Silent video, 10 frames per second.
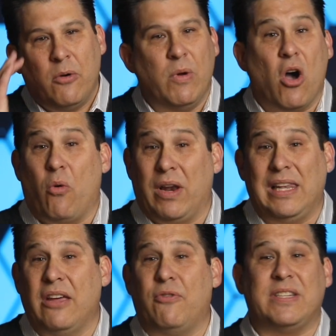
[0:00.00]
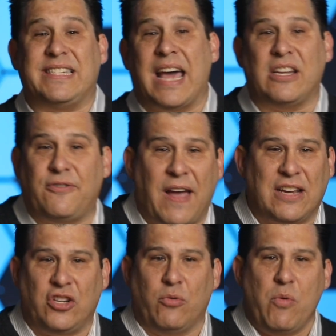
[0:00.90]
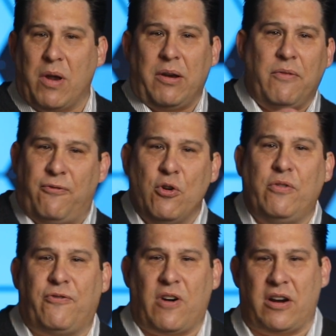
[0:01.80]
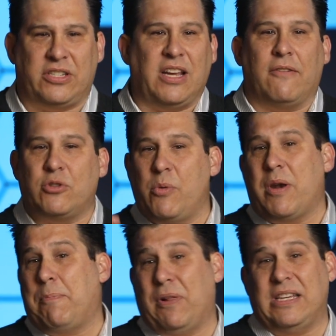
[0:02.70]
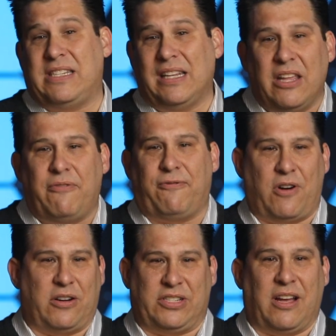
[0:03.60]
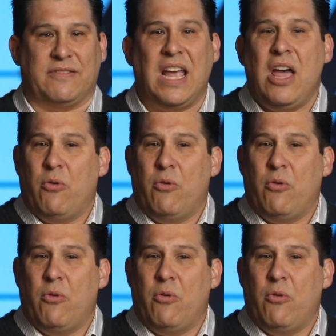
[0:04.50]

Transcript: We all want to live with satisfaction. We want food for ourselves. We want a place to live for ourselves.